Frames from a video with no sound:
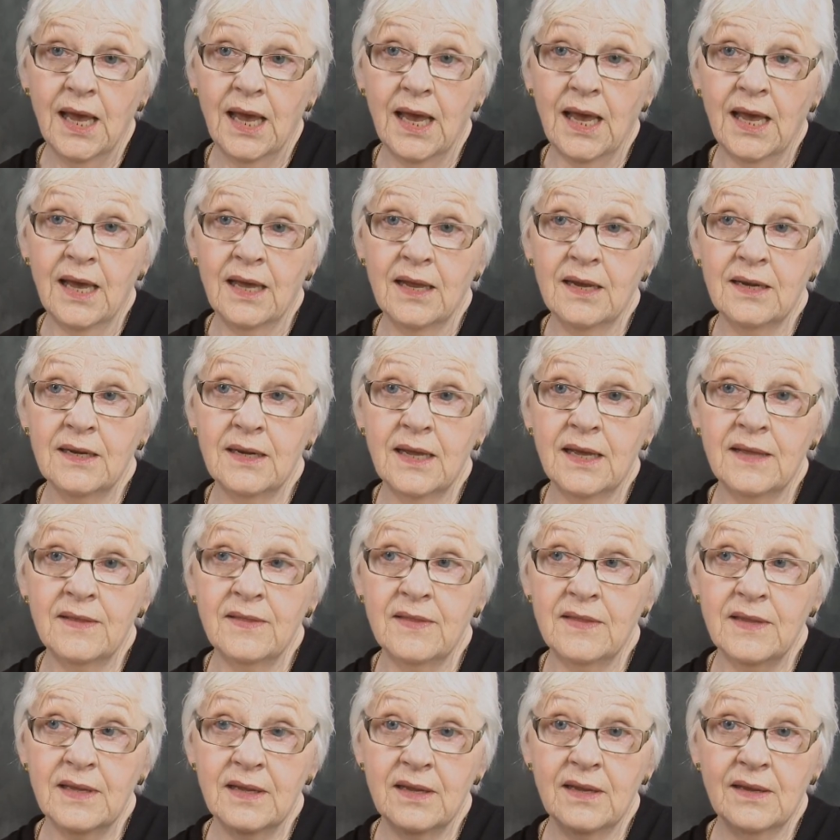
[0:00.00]

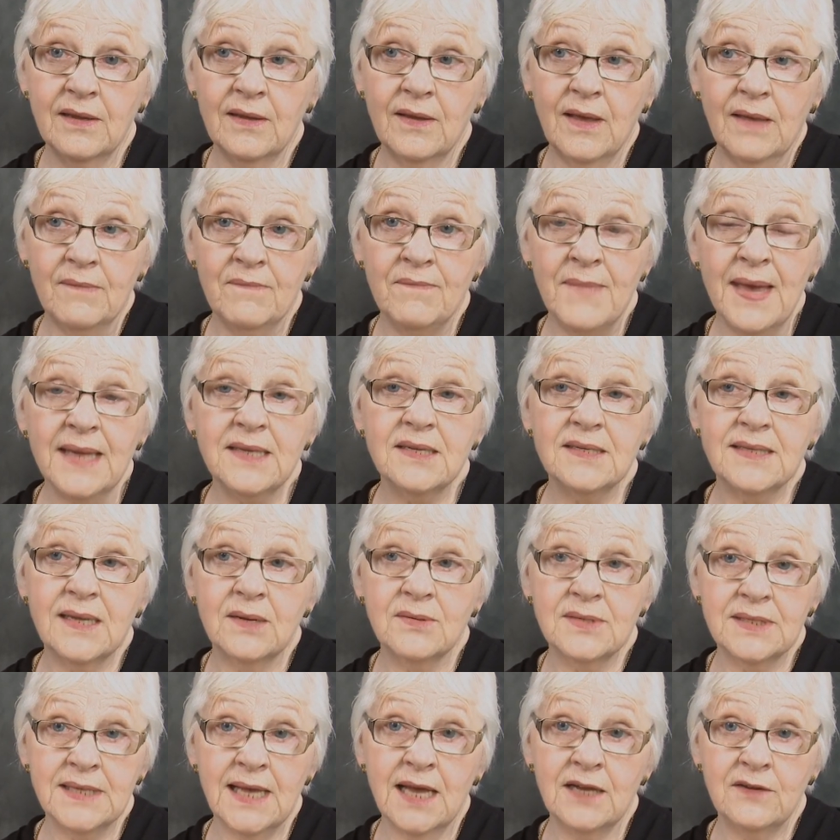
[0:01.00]
and they met us
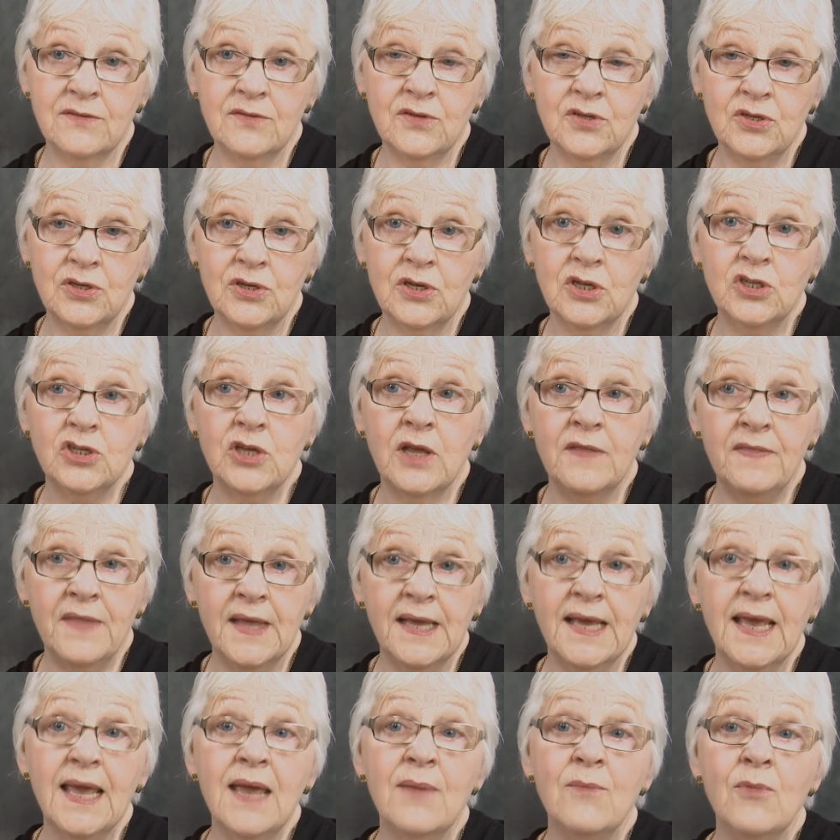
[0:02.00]
outside of the church, and
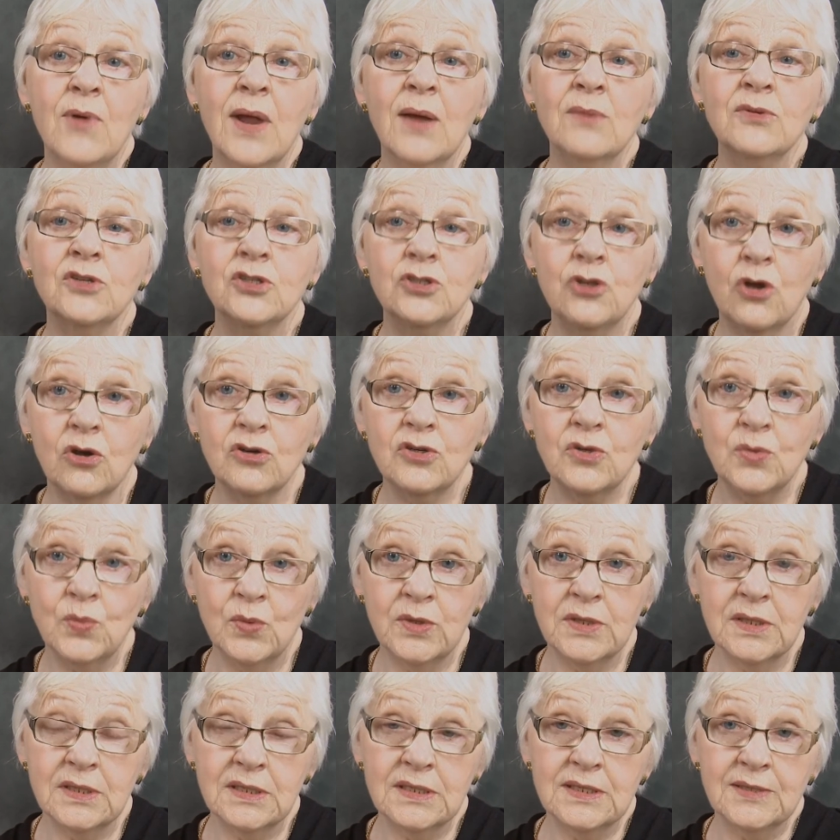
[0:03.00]
they came round Stockton
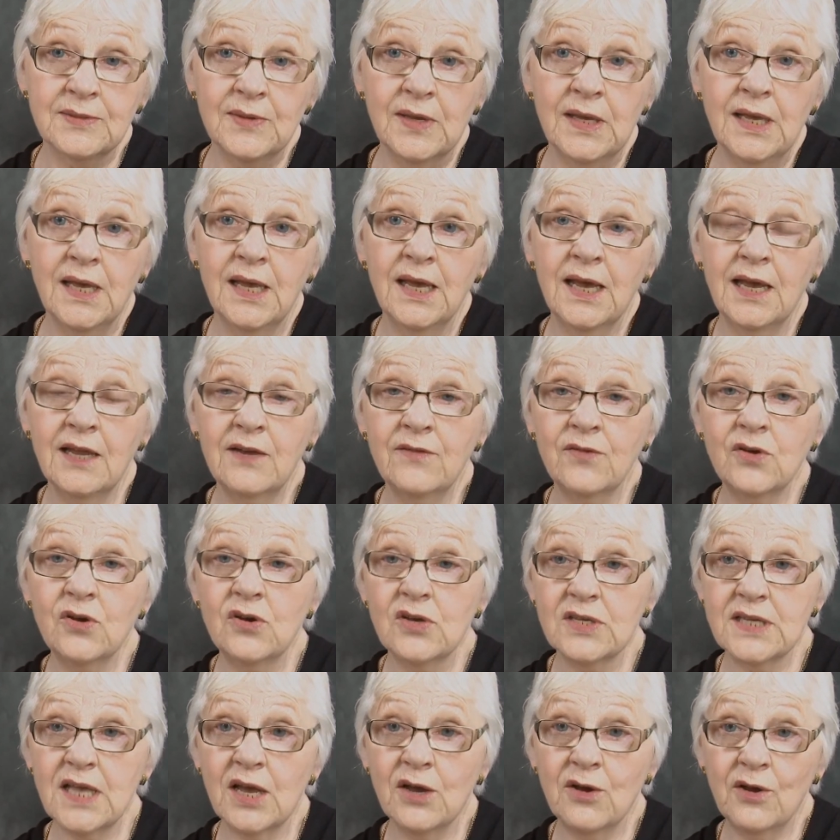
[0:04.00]
with us. And of
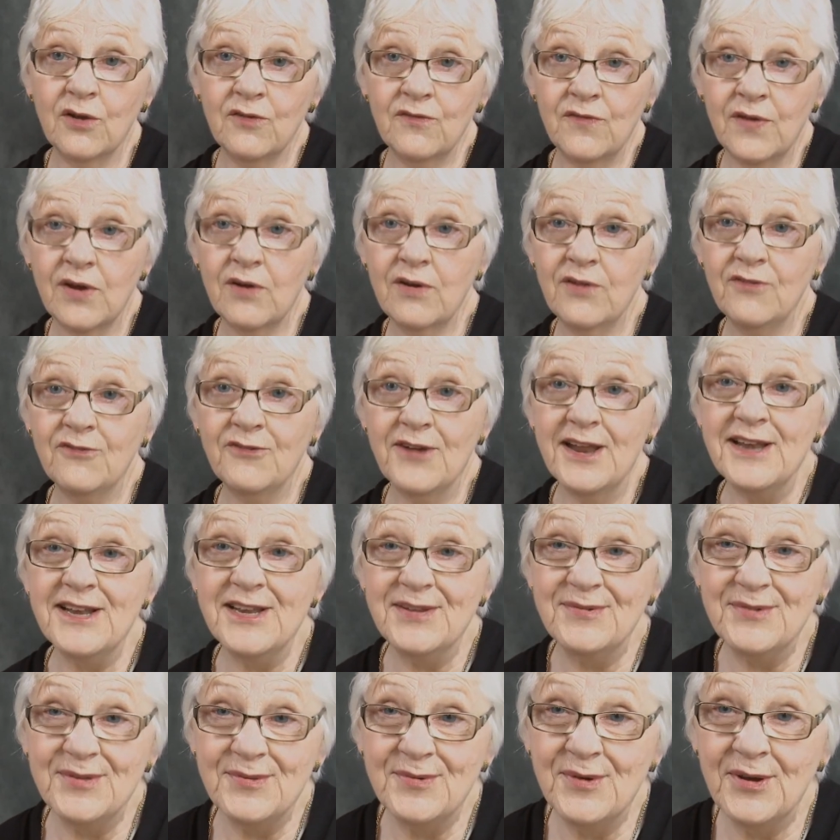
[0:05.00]
course I got very
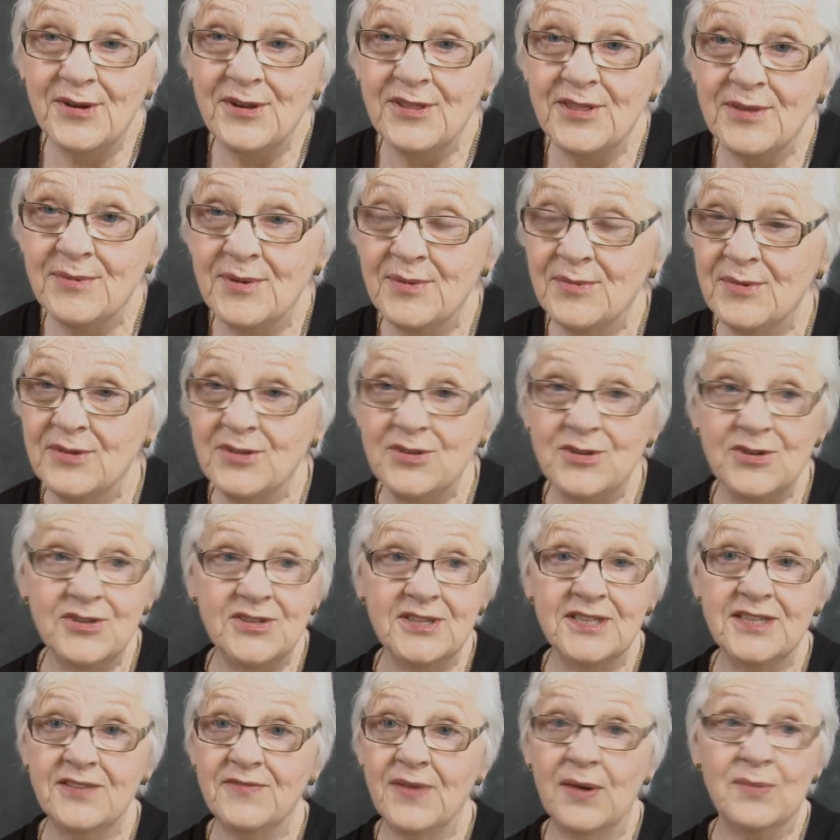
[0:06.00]
friendly with one of them. It was
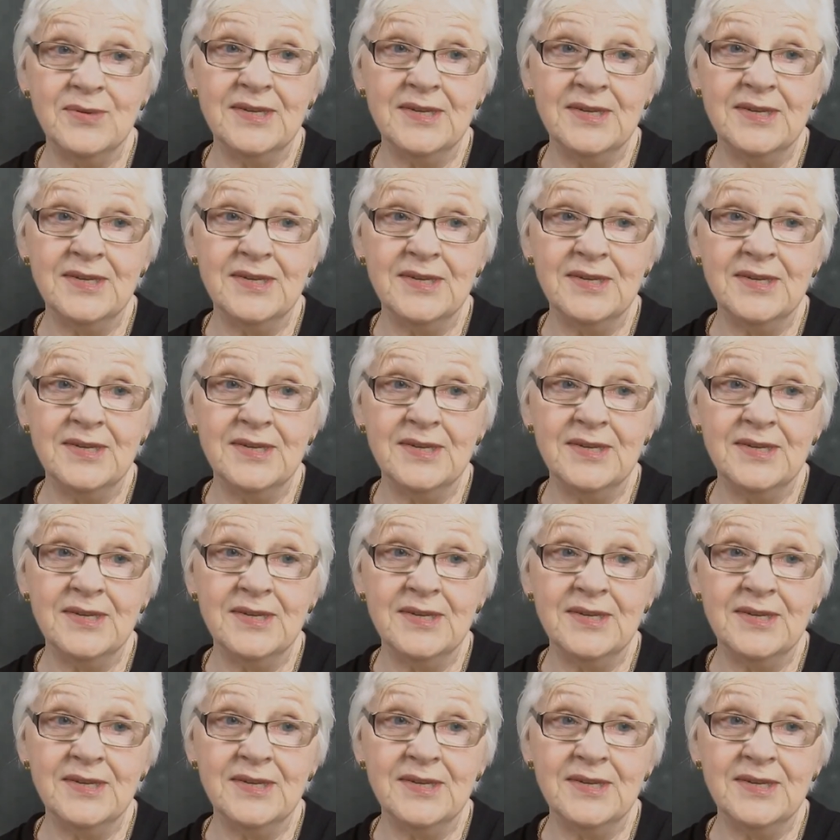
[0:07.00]
just as if I